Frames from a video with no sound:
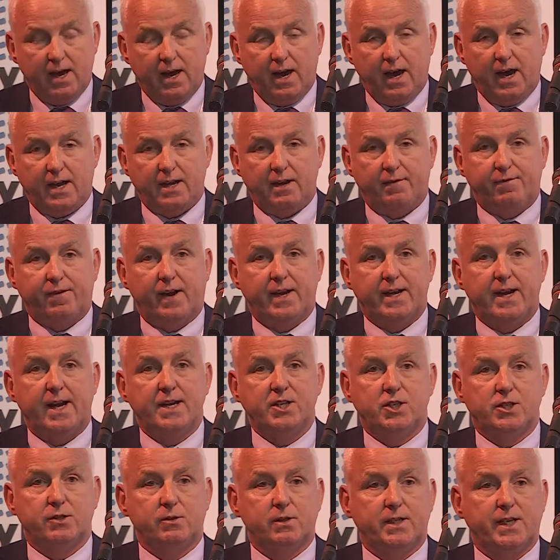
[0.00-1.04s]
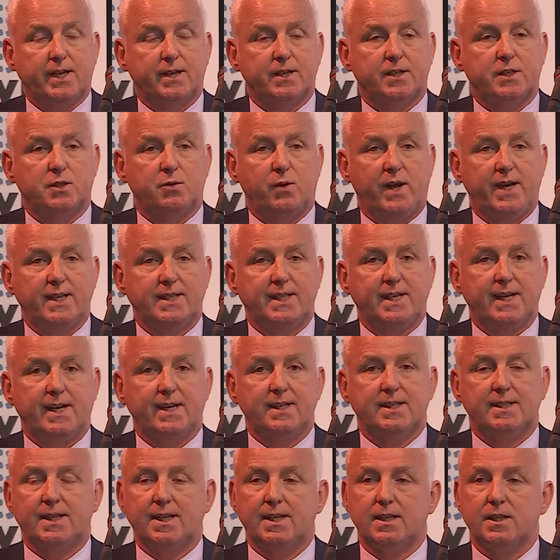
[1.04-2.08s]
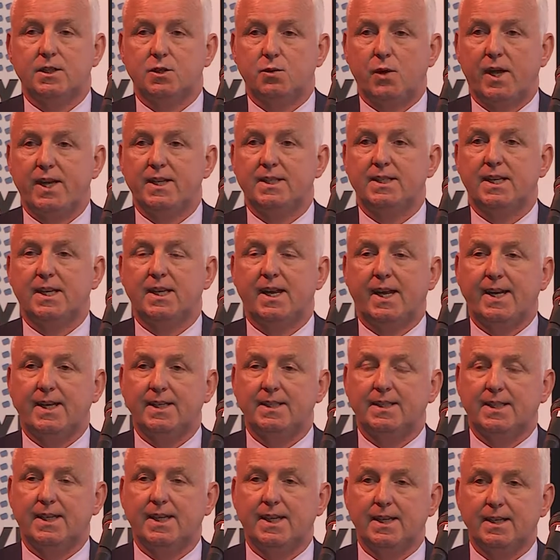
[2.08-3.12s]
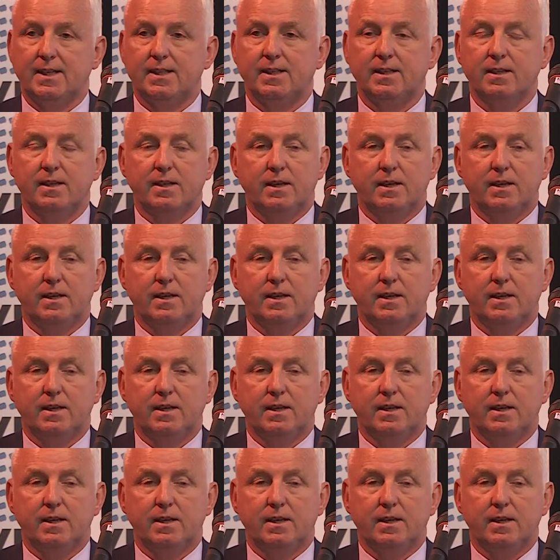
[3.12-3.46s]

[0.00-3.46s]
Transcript: And in financial year 2018-2019,